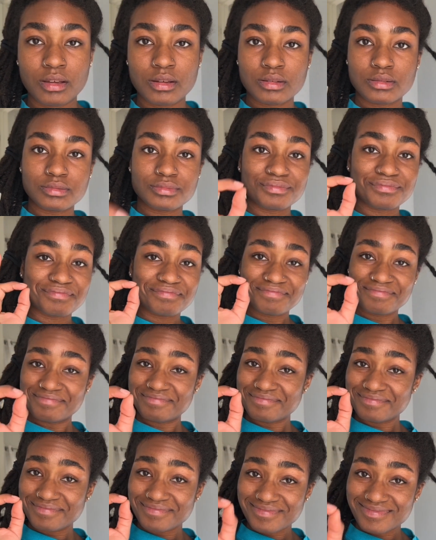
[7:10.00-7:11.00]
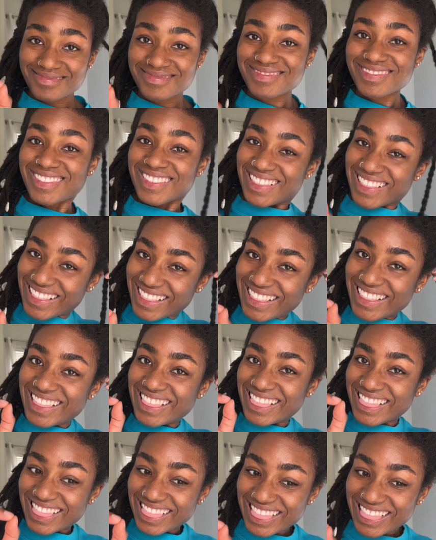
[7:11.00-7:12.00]
is much better,
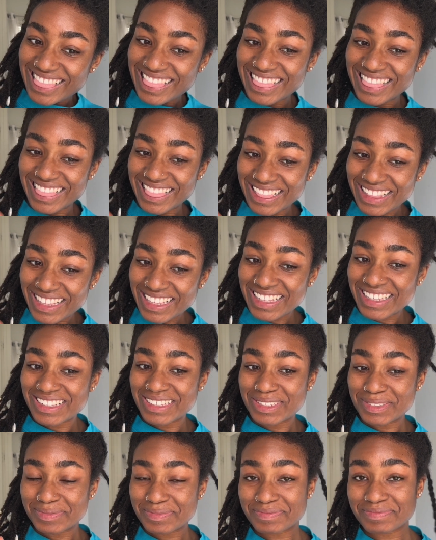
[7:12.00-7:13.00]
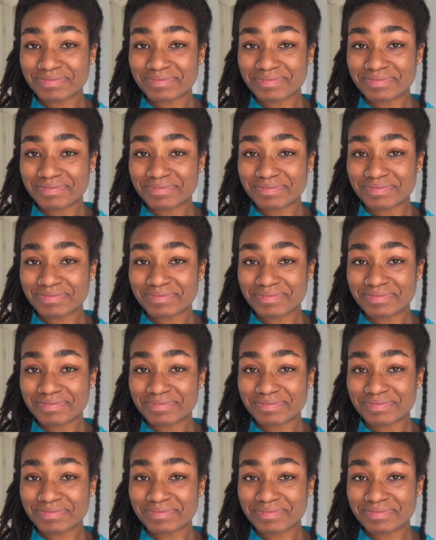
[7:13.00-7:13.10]
and I've learned from